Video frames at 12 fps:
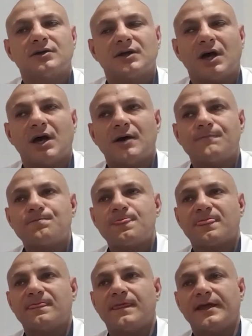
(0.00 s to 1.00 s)

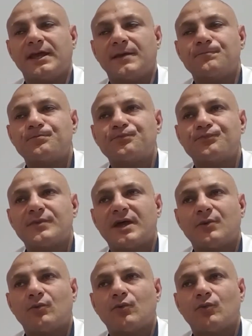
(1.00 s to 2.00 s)
The
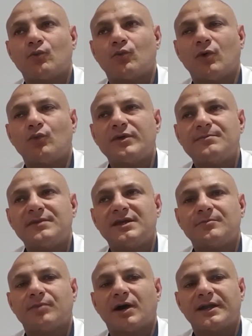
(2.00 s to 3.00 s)
What we
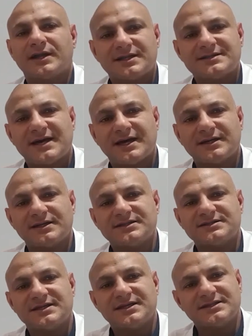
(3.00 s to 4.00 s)
mean by an
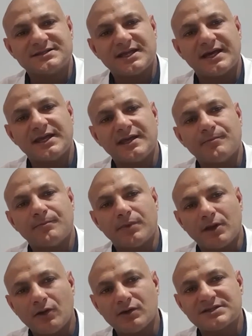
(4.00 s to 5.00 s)
antagonist is that it
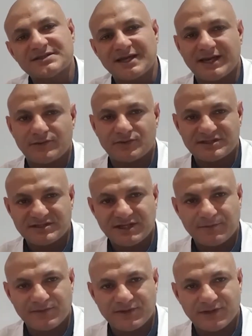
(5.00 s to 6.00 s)
blocks a
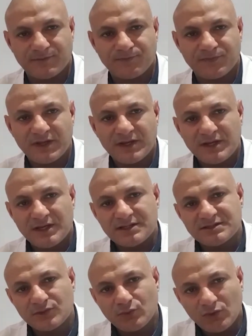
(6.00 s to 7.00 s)
receptor.
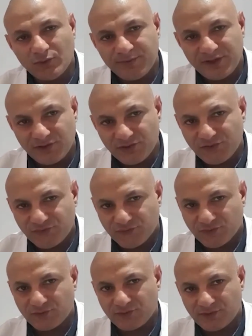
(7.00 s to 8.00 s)
So what will be useful